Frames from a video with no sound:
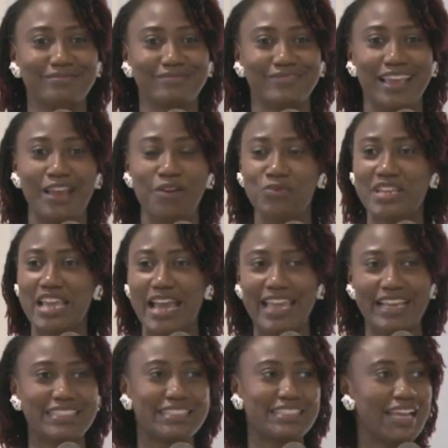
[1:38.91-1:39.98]
And we are
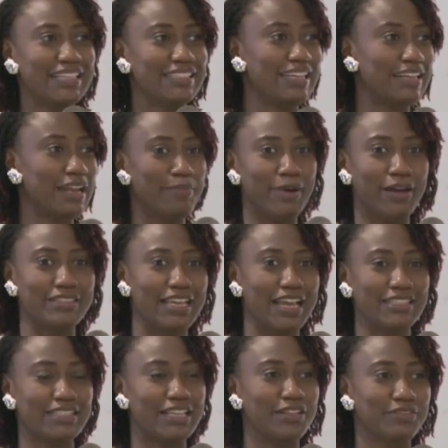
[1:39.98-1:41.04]
excited about
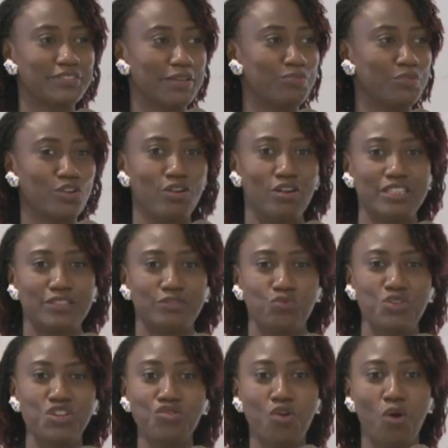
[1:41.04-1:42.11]
ourselves because we
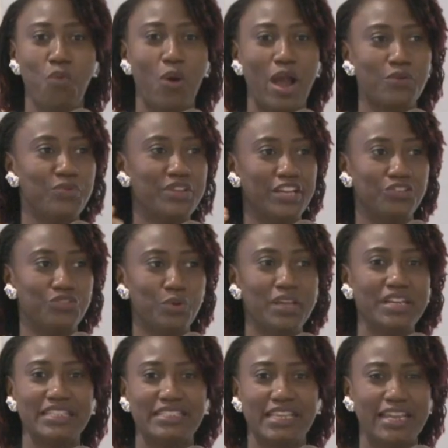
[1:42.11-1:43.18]
know why we are doing
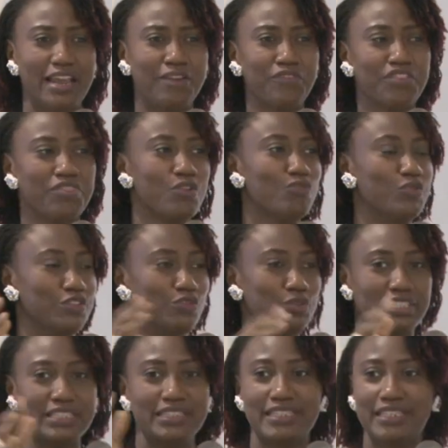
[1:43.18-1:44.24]
it and everything we do is
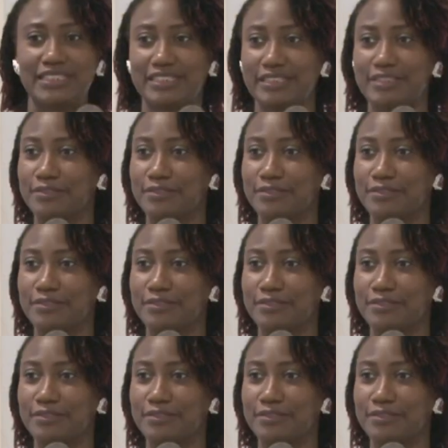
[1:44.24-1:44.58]
intentional.